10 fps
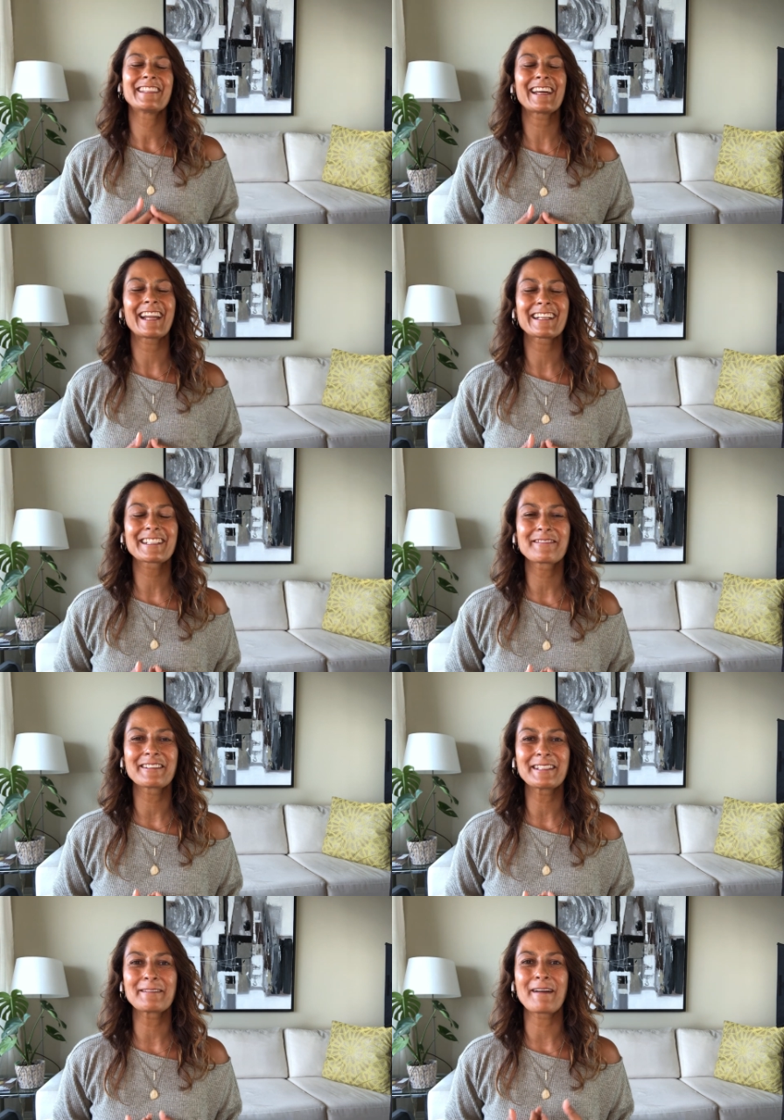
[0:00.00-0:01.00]
that actually
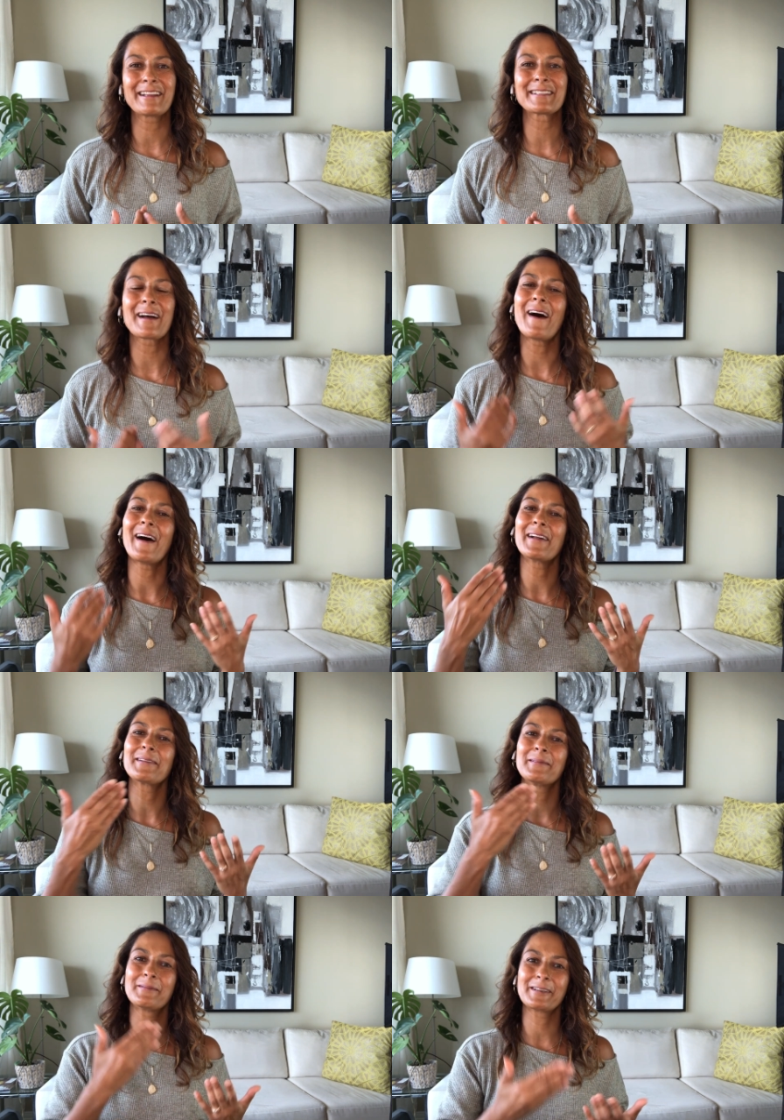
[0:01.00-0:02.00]
really depends on
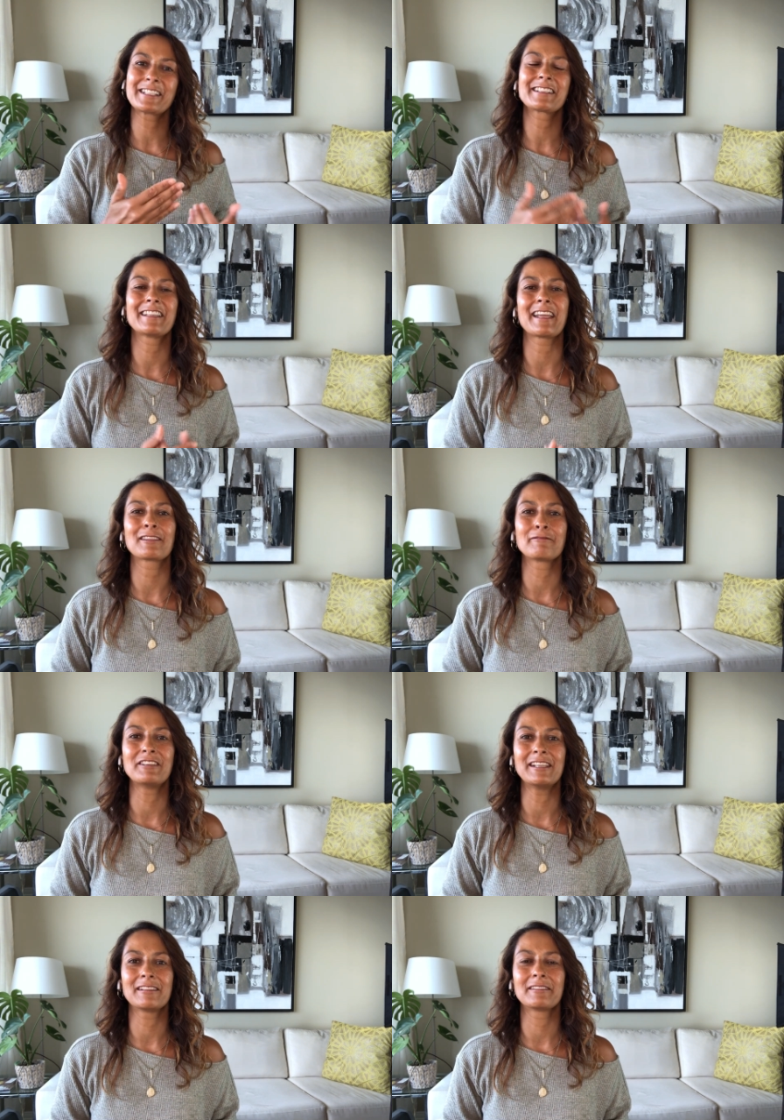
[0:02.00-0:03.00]
which length of
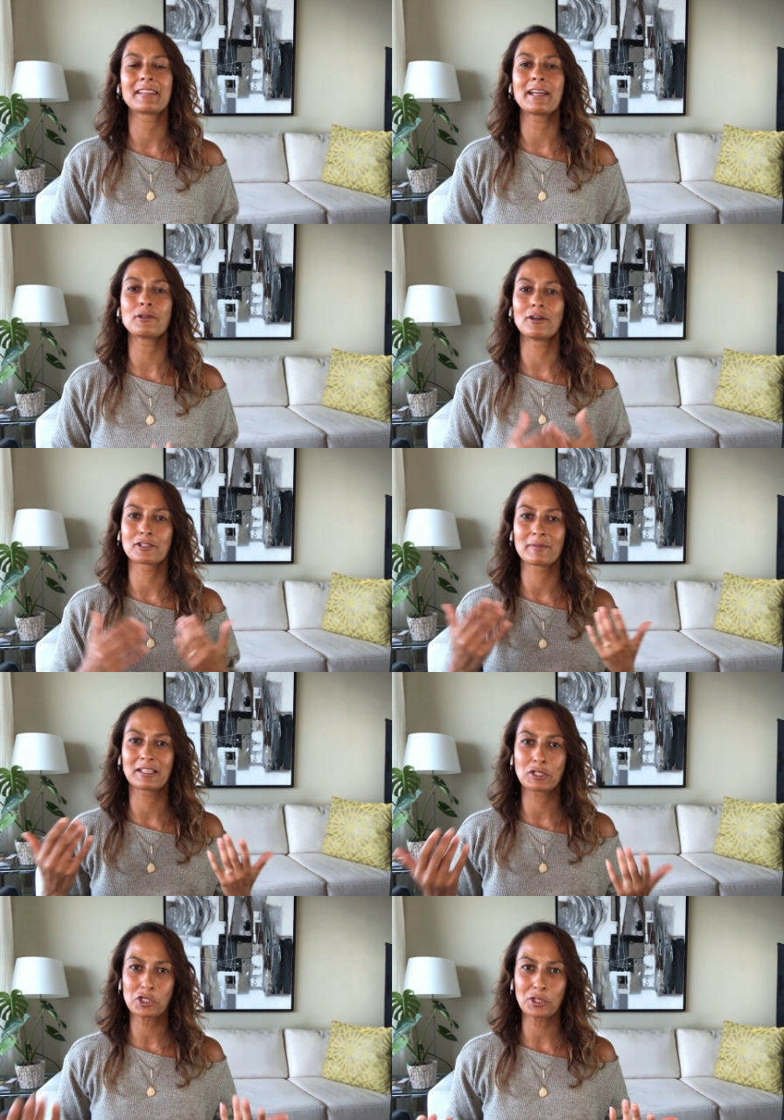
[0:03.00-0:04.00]
needle that you
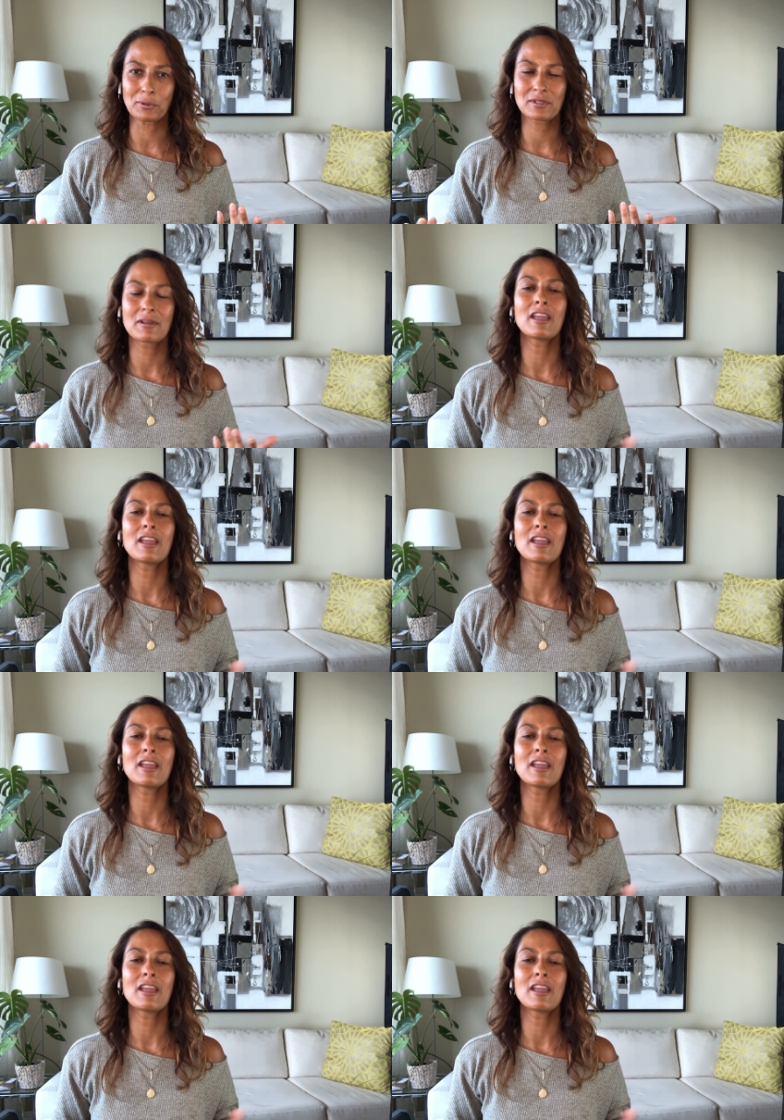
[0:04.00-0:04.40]
ultimately choose.